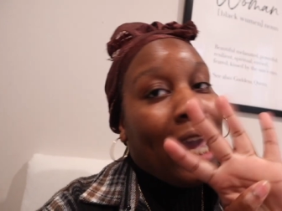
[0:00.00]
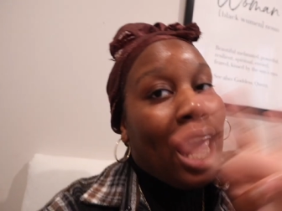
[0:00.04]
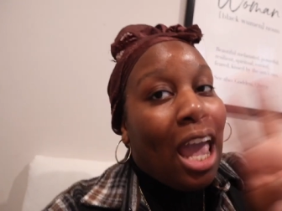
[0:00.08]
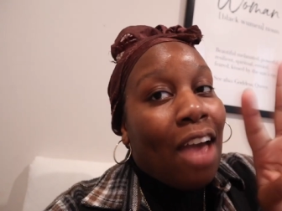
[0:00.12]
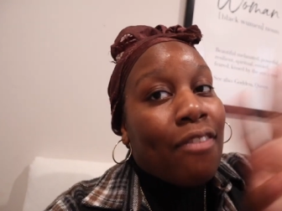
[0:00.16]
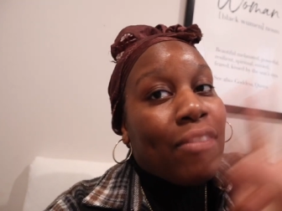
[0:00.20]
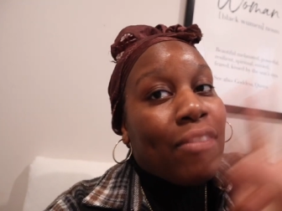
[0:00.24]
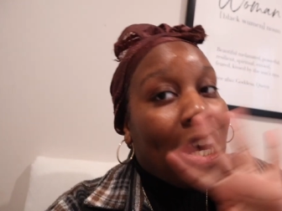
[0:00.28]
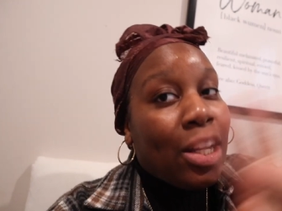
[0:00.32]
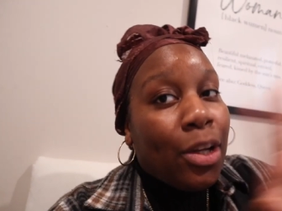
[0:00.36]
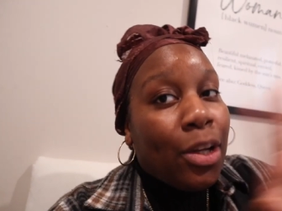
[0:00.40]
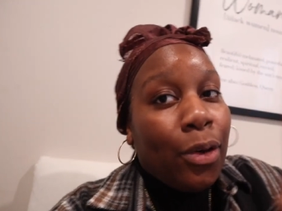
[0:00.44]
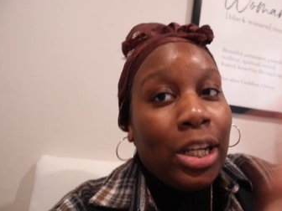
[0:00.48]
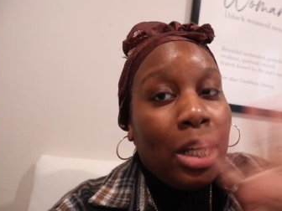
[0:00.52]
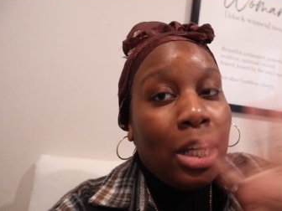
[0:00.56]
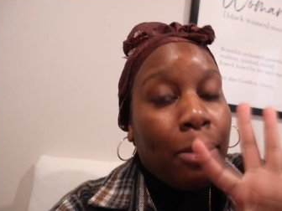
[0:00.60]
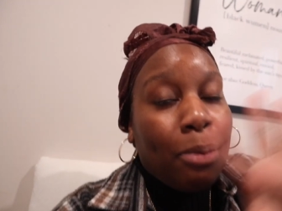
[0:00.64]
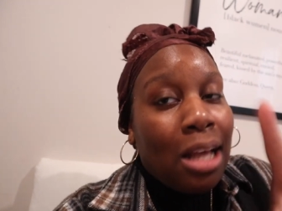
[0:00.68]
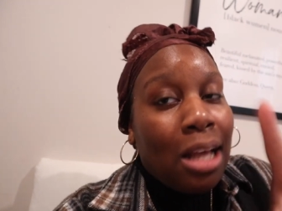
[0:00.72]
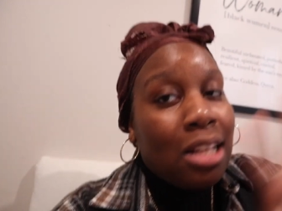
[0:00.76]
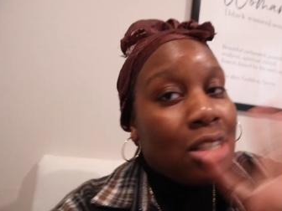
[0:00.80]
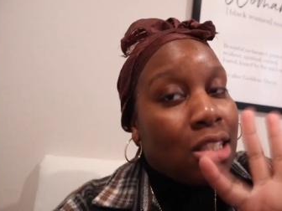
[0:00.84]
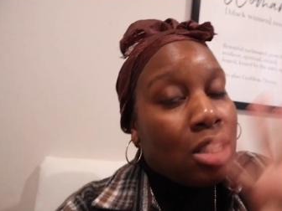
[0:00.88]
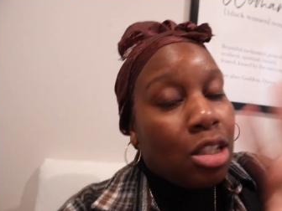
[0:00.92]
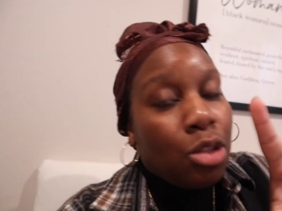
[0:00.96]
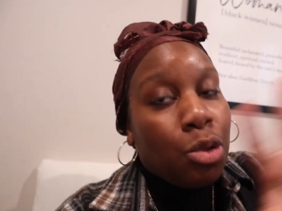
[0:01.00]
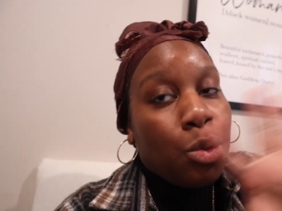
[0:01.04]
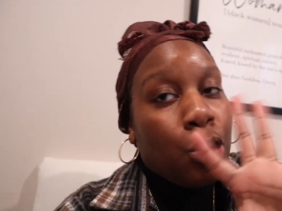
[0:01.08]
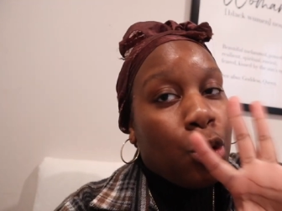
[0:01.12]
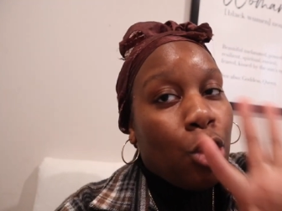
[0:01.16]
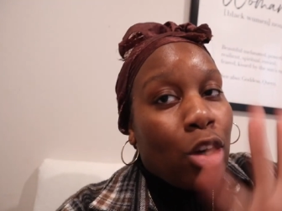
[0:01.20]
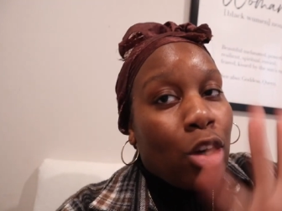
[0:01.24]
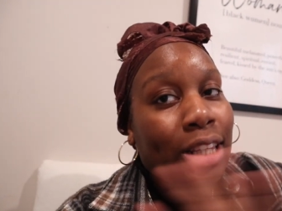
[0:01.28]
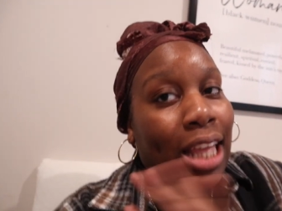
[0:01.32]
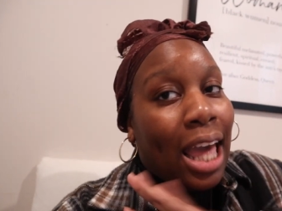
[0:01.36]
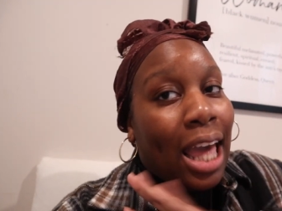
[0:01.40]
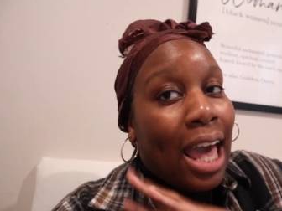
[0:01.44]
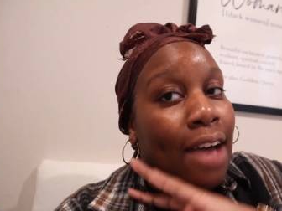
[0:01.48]
if y'all know any places in new
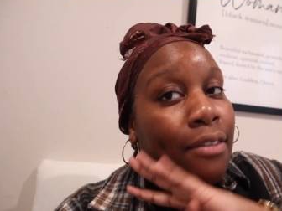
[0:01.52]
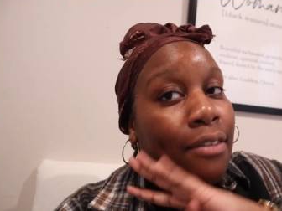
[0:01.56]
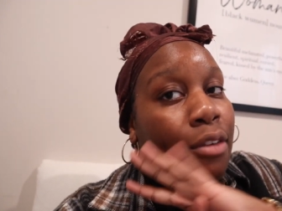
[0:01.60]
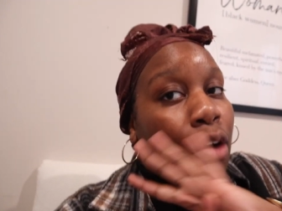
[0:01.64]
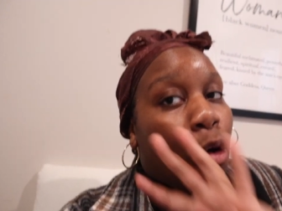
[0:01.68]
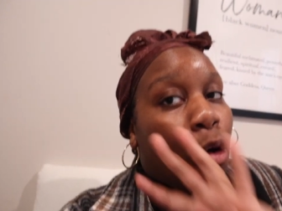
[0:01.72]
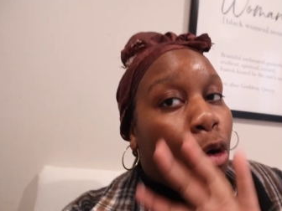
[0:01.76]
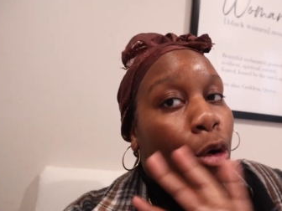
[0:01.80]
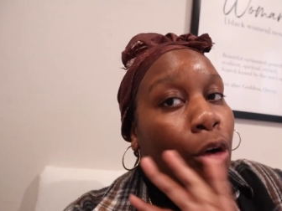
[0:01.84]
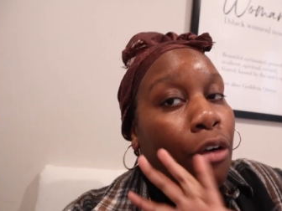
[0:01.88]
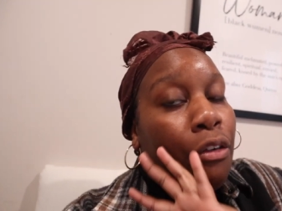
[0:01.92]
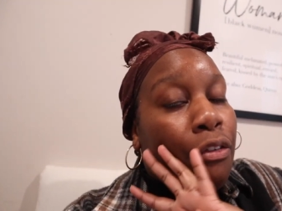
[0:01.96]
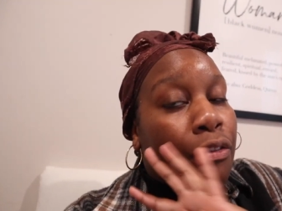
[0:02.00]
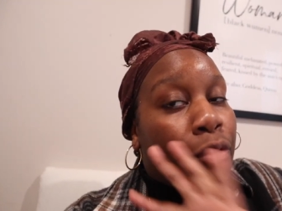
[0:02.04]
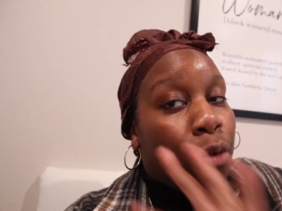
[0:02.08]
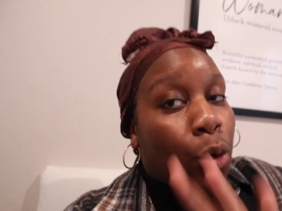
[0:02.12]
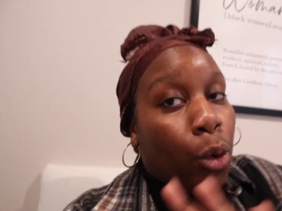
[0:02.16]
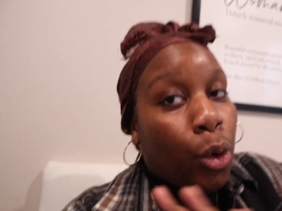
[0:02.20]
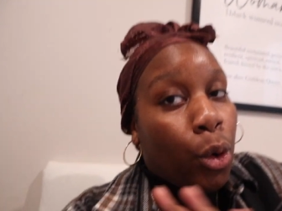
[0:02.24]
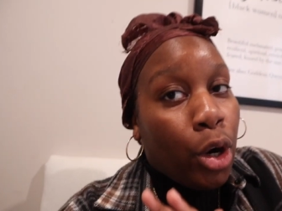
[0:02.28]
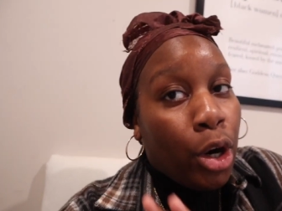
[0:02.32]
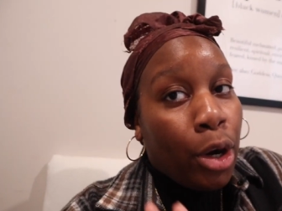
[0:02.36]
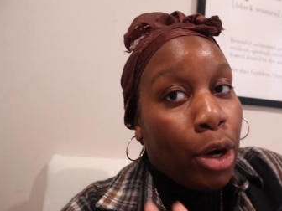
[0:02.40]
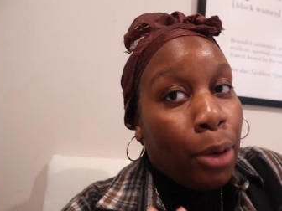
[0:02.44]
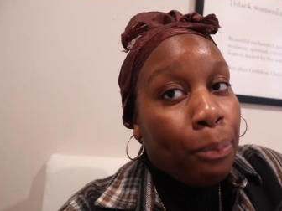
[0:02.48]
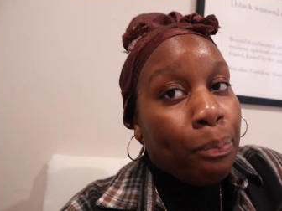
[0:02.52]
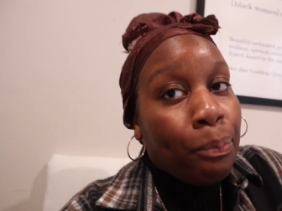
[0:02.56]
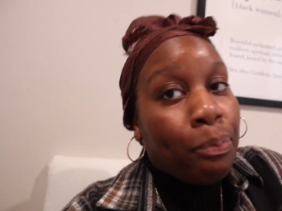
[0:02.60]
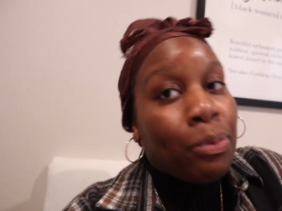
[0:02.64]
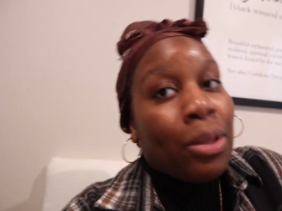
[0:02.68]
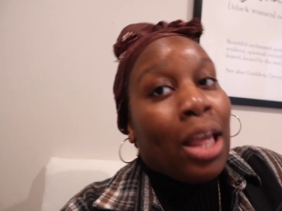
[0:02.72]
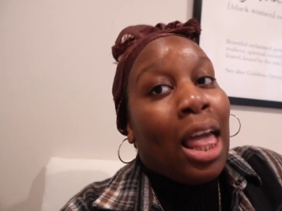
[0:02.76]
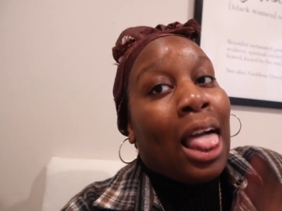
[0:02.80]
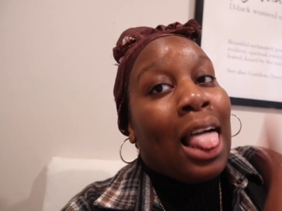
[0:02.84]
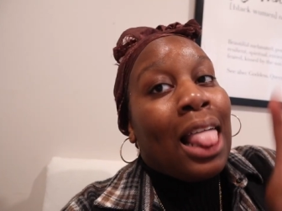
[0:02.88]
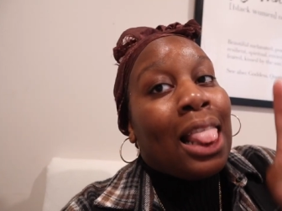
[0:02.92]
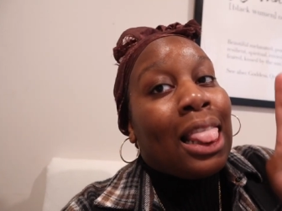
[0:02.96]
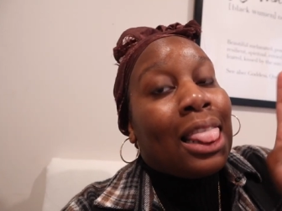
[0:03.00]
york that have all four
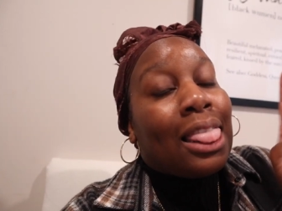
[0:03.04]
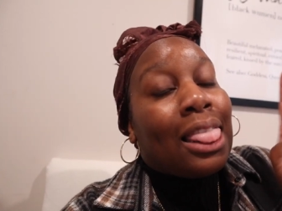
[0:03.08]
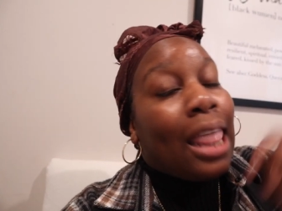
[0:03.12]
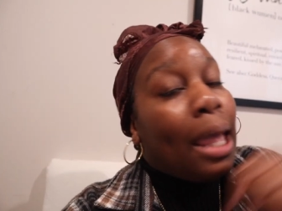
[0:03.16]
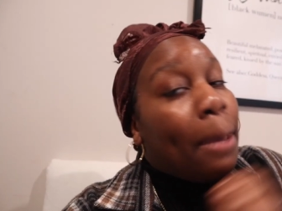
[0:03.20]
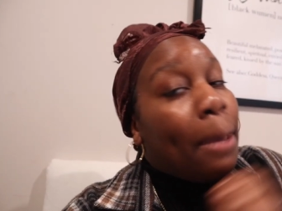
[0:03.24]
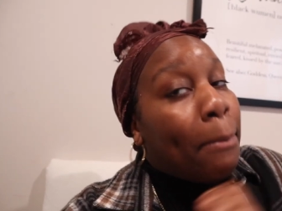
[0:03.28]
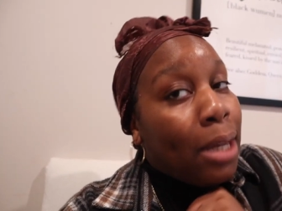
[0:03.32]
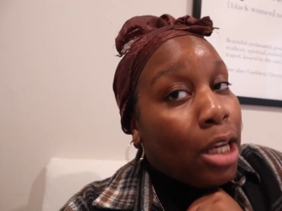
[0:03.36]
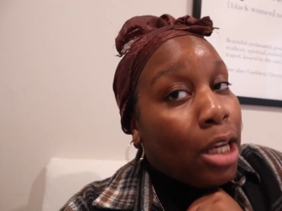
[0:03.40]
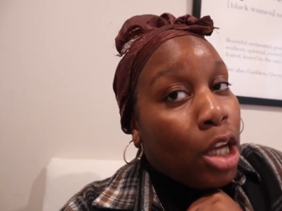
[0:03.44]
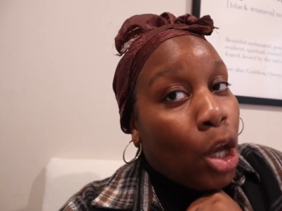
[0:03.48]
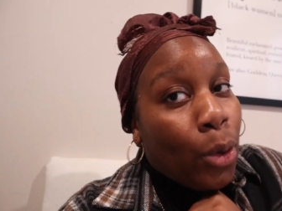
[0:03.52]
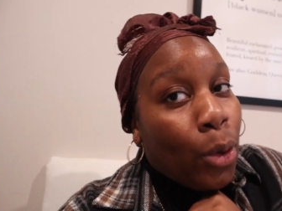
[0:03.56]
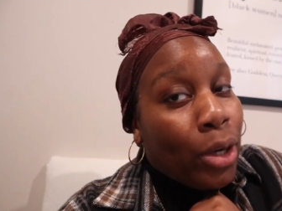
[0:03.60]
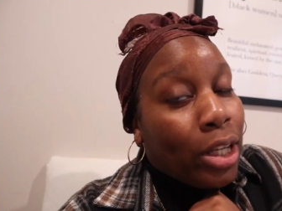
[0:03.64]
let me know